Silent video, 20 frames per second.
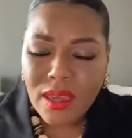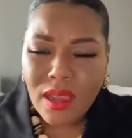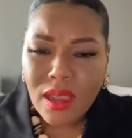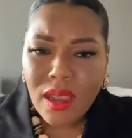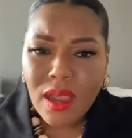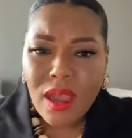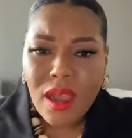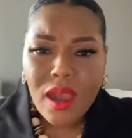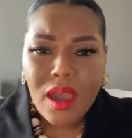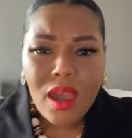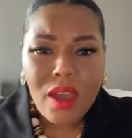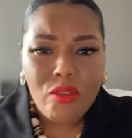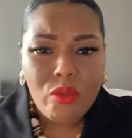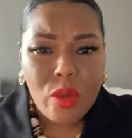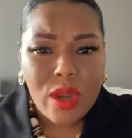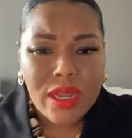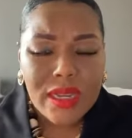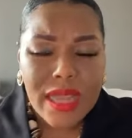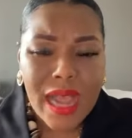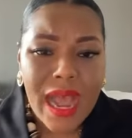of what
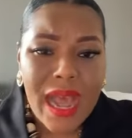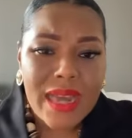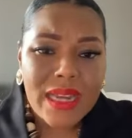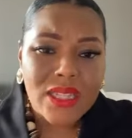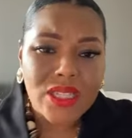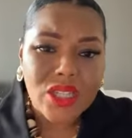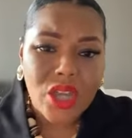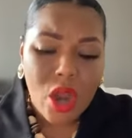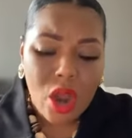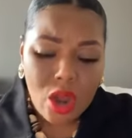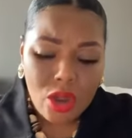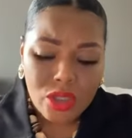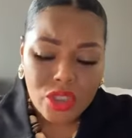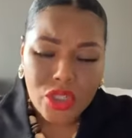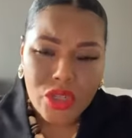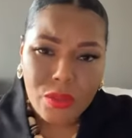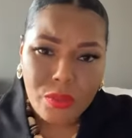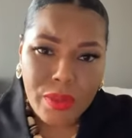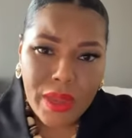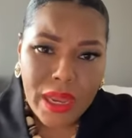God has called you to
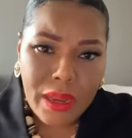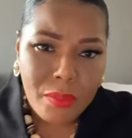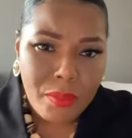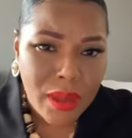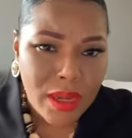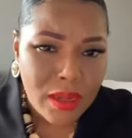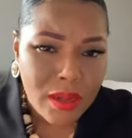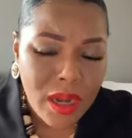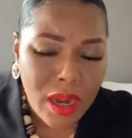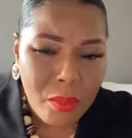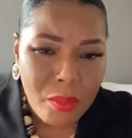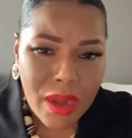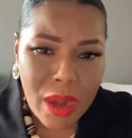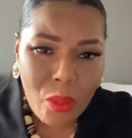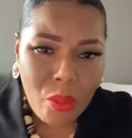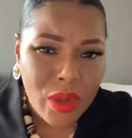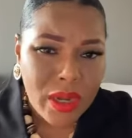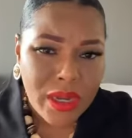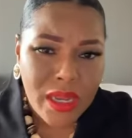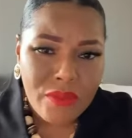be. But I want
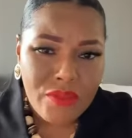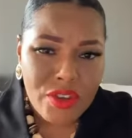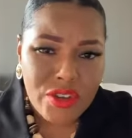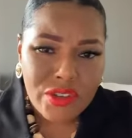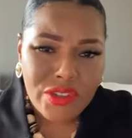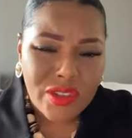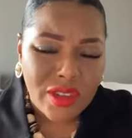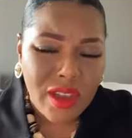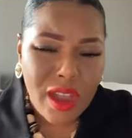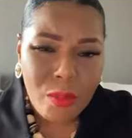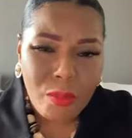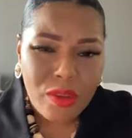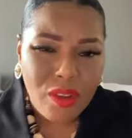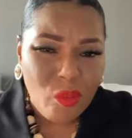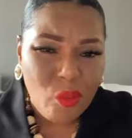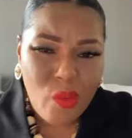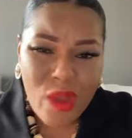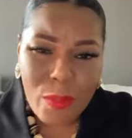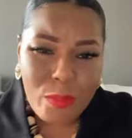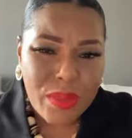to give you just a couple of
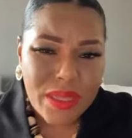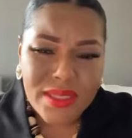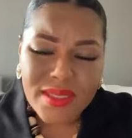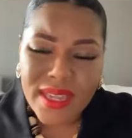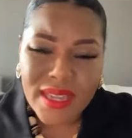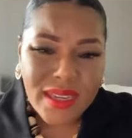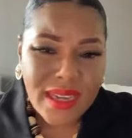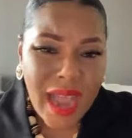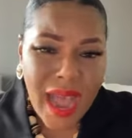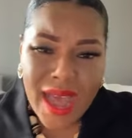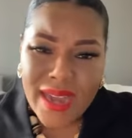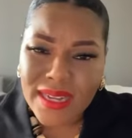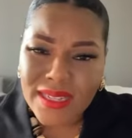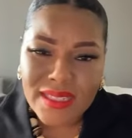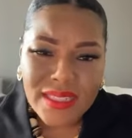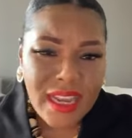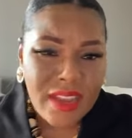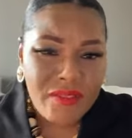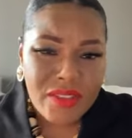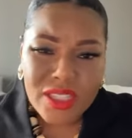weapons that God has
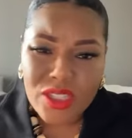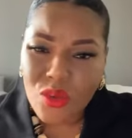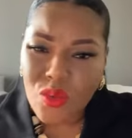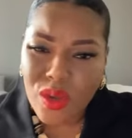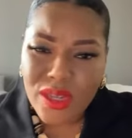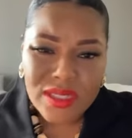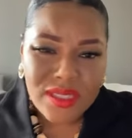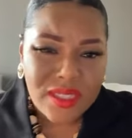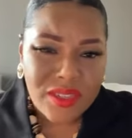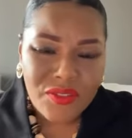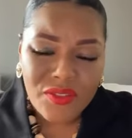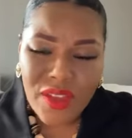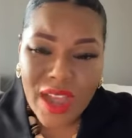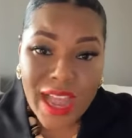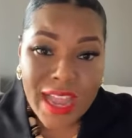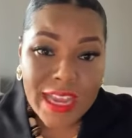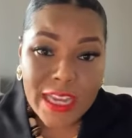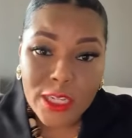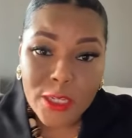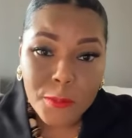given to us to
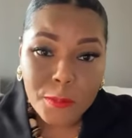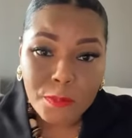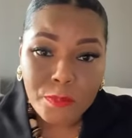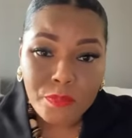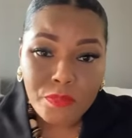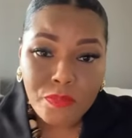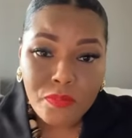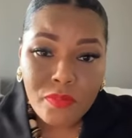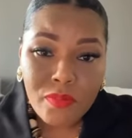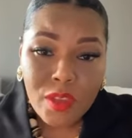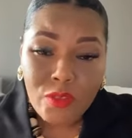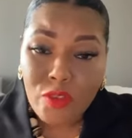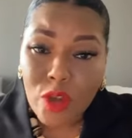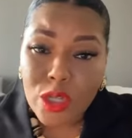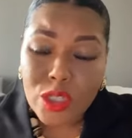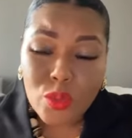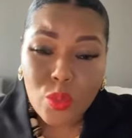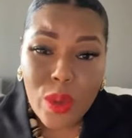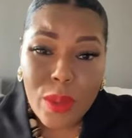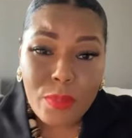fight. First
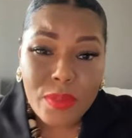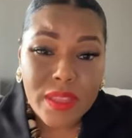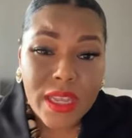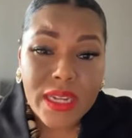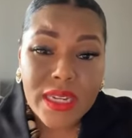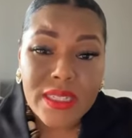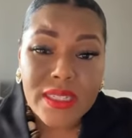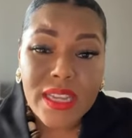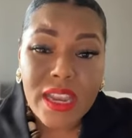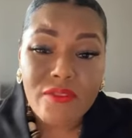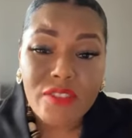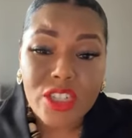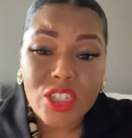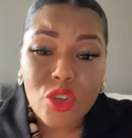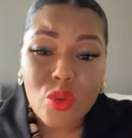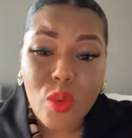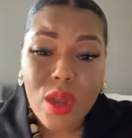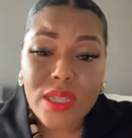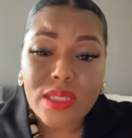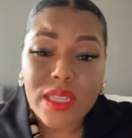weapon that He's given to
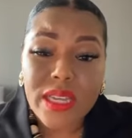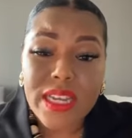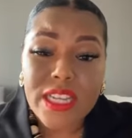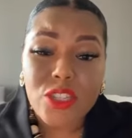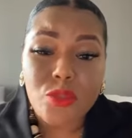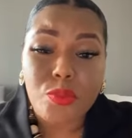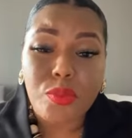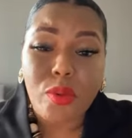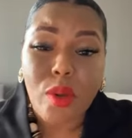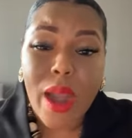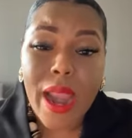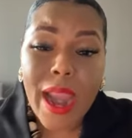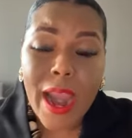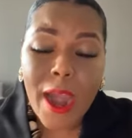us is prayer.